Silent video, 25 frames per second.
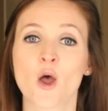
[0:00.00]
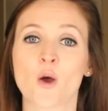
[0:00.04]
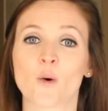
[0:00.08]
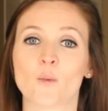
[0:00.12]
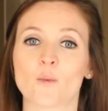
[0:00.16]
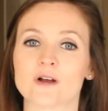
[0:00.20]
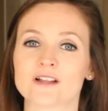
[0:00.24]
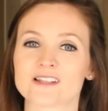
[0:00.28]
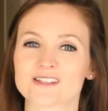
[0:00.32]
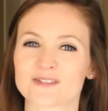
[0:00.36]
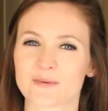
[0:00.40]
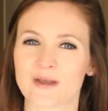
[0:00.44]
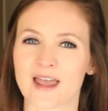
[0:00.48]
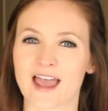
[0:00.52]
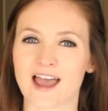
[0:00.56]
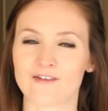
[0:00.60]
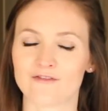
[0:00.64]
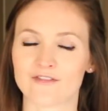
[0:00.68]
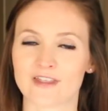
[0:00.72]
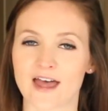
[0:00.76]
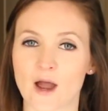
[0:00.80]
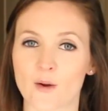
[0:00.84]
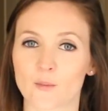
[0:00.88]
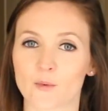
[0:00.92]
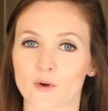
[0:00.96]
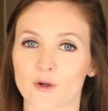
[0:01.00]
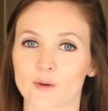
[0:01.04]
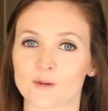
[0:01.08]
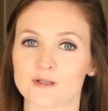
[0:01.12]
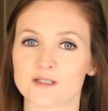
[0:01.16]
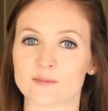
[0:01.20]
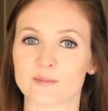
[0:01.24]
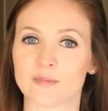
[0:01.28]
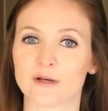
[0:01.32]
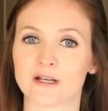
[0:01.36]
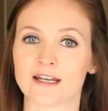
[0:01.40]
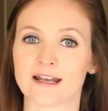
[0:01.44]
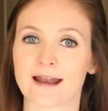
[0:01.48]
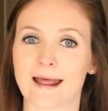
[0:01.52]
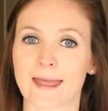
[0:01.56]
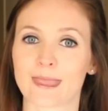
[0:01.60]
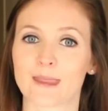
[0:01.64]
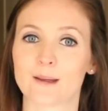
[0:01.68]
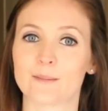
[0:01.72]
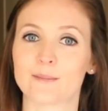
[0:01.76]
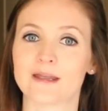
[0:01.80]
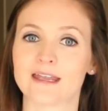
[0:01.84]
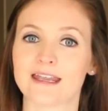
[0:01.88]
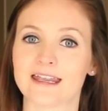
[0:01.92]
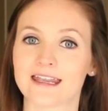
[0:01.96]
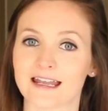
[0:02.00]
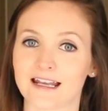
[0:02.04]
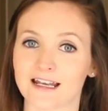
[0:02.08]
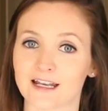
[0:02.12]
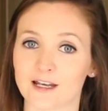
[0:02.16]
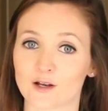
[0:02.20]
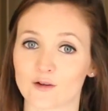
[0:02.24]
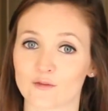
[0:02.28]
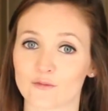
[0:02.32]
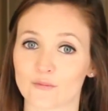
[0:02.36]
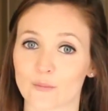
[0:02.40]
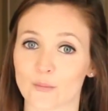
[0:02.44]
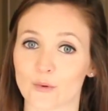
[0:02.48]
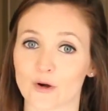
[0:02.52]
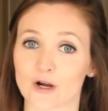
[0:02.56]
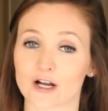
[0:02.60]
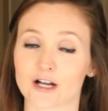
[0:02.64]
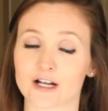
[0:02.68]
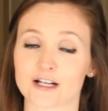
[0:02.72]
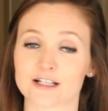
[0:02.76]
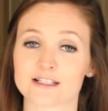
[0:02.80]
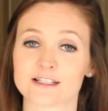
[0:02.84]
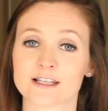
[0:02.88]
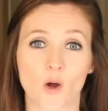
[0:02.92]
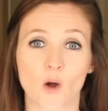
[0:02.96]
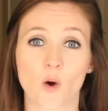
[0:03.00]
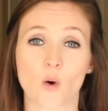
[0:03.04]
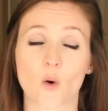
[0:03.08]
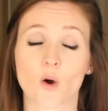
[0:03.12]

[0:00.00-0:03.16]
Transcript: Once we have that, we're going to put it at the beginning of words,